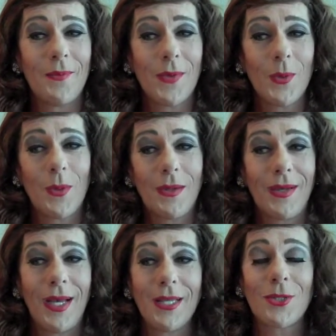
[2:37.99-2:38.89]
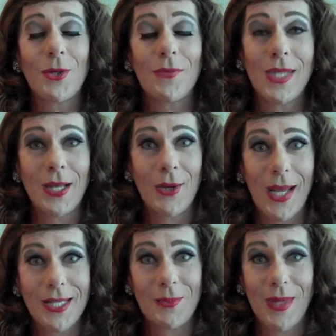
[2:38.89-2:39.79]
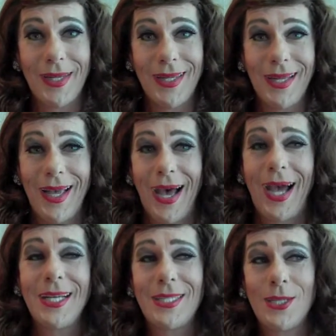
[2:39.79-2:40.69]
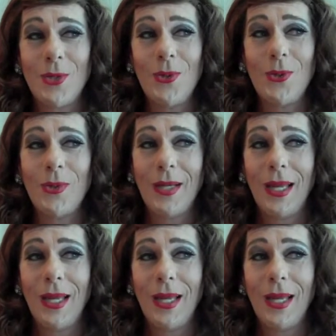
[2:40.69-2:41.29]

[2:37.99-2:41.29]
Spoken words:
well, I sort of digress, but I do,